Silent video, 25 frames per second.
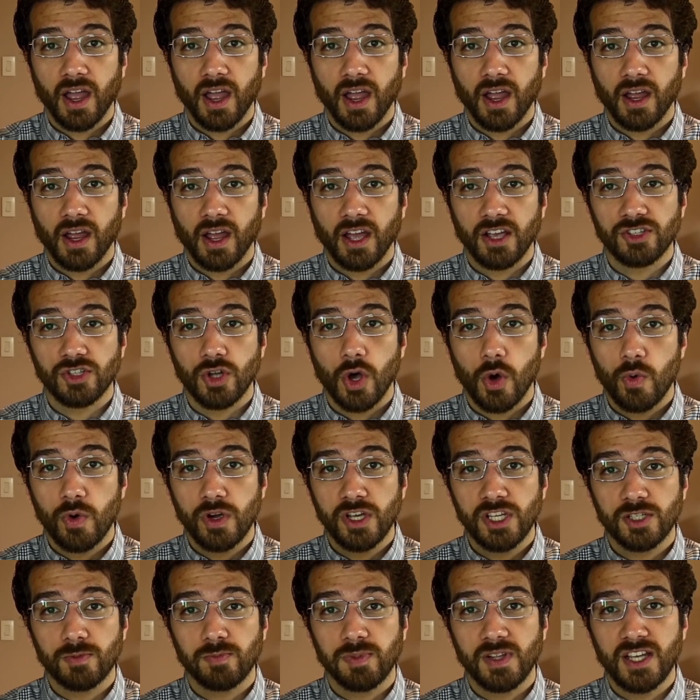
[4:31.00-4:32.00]
As
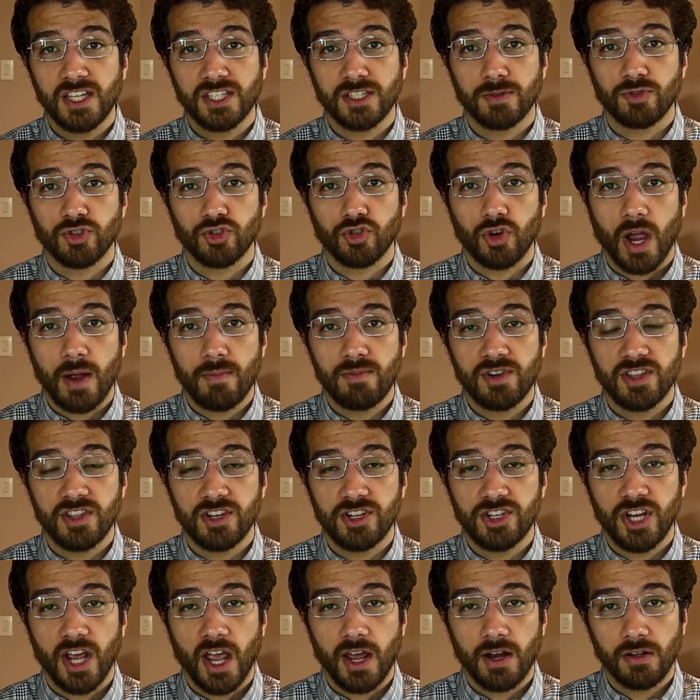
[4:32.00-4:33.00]
always, please subscribe to the
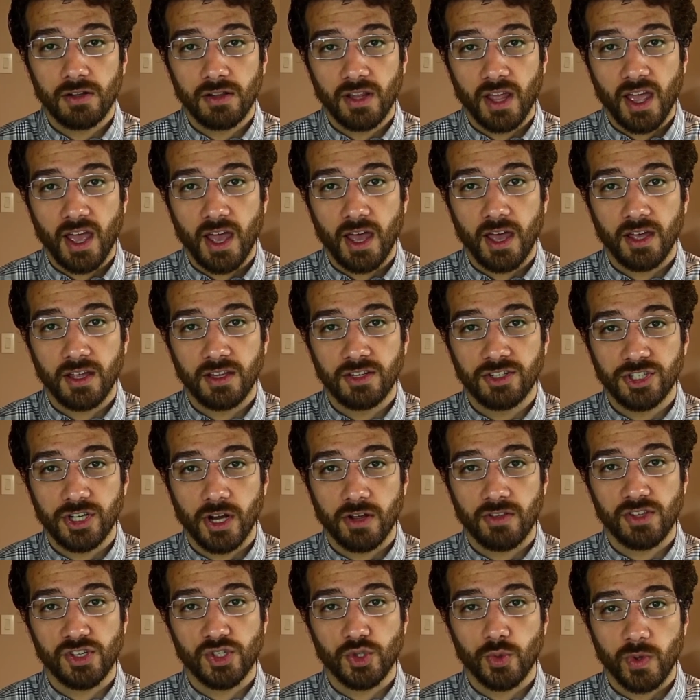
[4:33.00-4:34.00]
channel and share
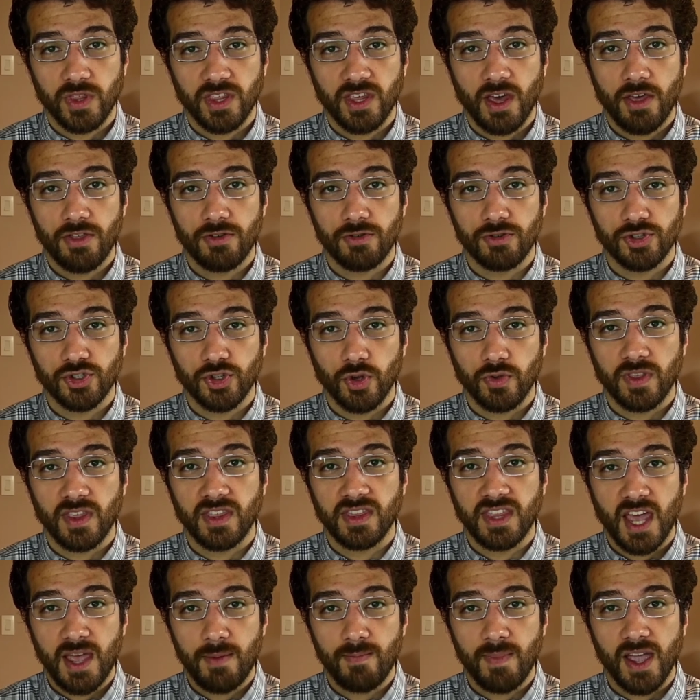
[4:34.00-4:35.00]
this with others so that
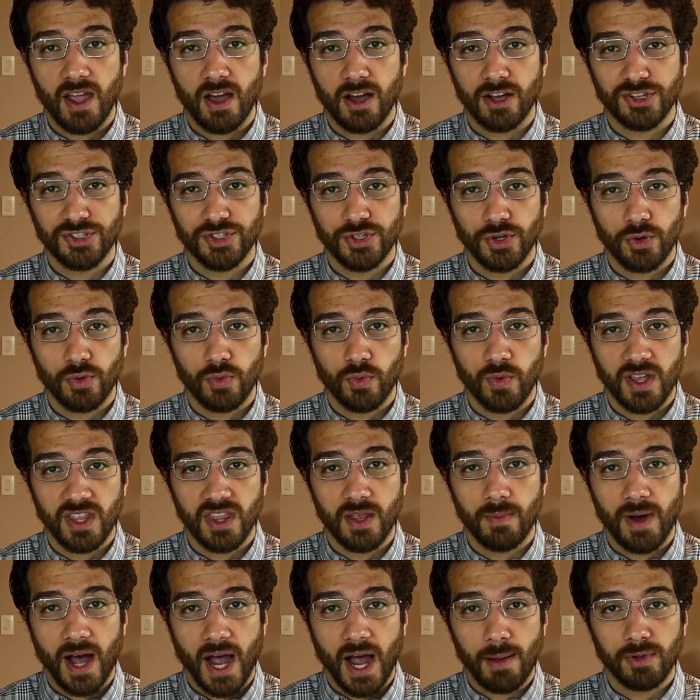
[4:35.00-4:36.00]
they may also read the
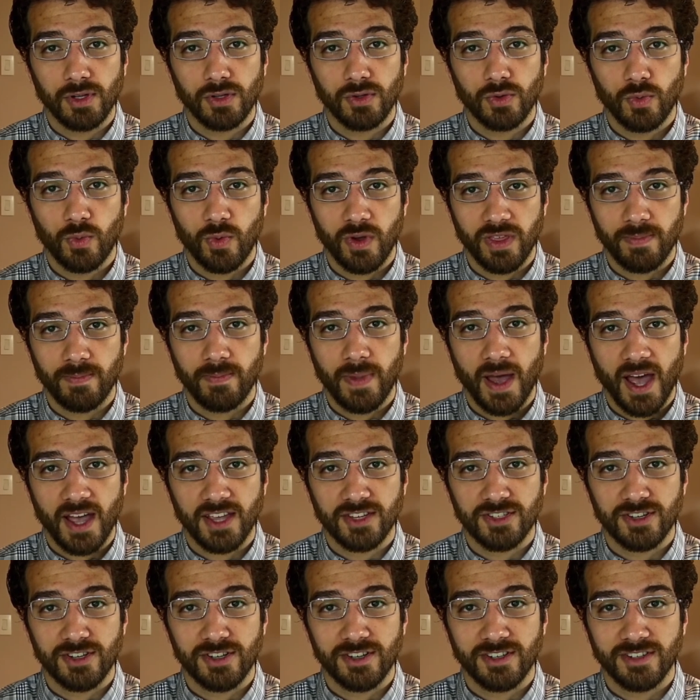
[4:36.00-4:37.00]
Bible with Pastor.